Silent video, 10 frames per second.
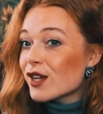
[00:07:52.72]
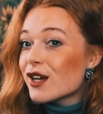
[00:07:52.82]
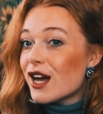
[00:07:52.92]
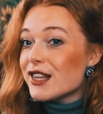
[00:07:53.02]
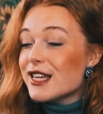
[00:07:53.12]

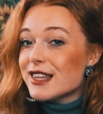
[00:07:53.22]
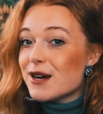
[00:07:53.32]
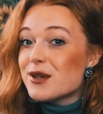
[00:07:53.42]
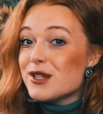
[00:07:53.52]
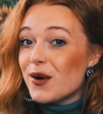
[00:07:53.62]
I think that
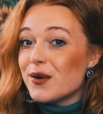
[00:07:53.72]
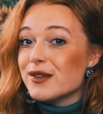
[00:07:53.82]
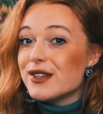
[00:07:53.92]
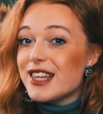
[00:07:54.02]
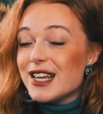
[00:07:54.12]
was all.
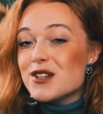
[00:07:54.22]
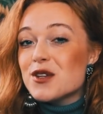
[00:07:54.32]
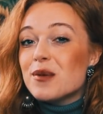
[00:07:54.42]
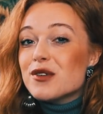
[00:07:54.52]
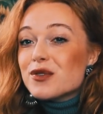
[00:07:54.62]
Thank you so
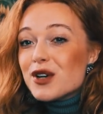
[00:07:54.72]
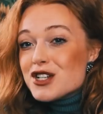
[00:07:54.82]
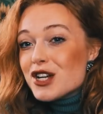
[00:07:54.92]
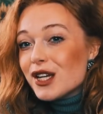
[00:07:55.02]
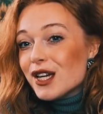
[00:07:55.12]
much for
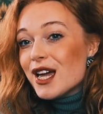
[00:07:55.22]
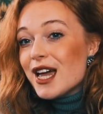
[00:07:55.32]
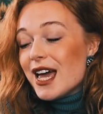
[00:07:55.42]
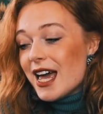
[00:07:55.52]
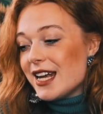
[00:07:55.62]
watching
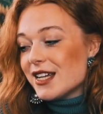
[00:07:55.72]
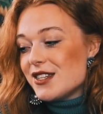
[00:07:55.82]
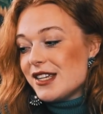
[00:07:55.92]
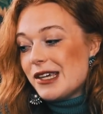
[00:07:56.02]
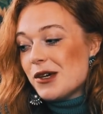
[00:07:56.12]
and I'll
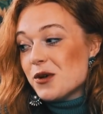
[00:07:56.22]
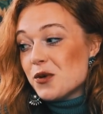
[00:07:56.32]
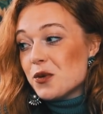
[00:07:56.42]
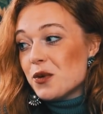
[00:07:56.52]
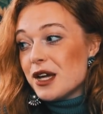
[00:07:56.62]
see
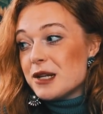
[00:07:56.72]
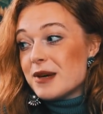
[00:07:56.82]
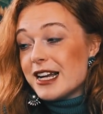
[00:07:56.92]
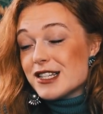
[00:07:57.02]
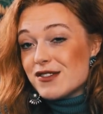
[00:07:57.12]
you in my
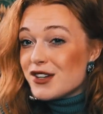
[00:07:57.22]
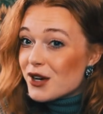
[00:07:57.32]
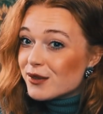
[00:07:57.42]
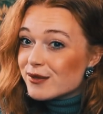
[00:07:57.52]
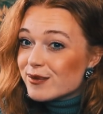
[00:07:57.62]
next
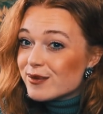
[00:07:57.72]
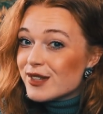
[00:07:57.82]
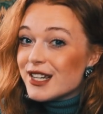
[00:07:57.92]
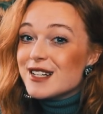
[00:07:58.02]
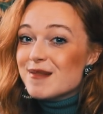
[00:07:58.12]
video.
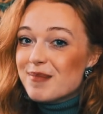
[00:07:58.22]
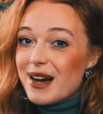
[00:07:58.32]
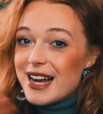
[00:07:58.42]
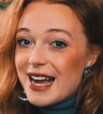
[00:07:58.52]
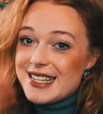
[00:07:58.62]
Bye
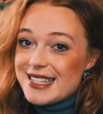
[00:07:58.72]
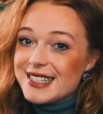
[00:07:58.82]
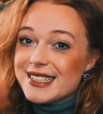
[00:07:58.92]
guys!